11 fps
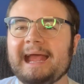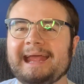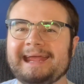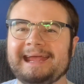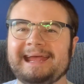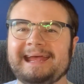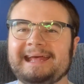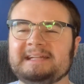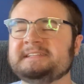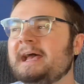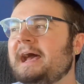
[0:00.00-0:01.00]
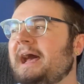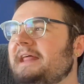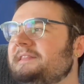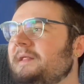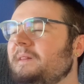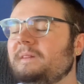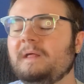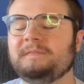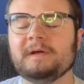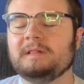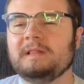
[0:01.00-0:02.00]
and
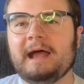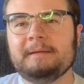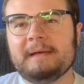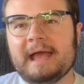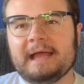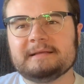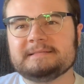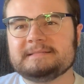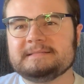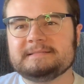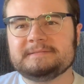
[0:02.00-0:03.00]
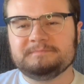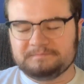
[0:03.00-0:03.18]
the climax,